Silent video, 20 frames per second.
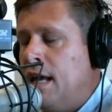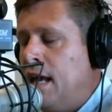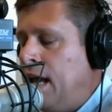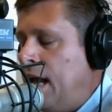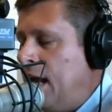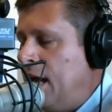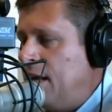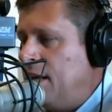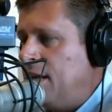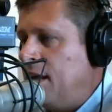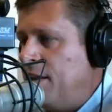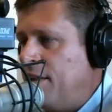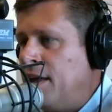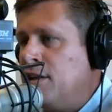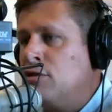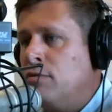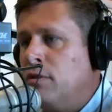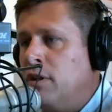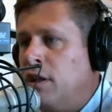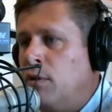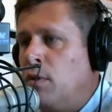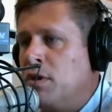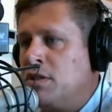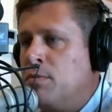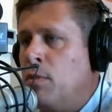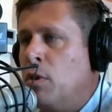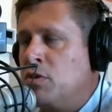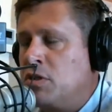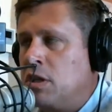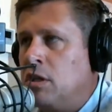And that's really what's
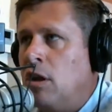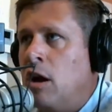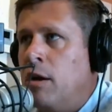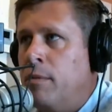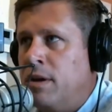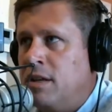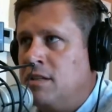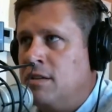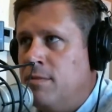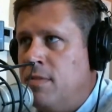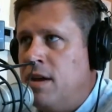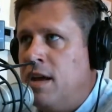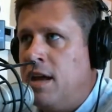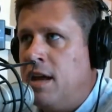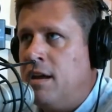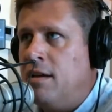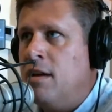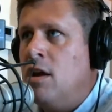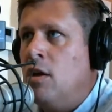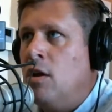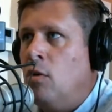most alarming to me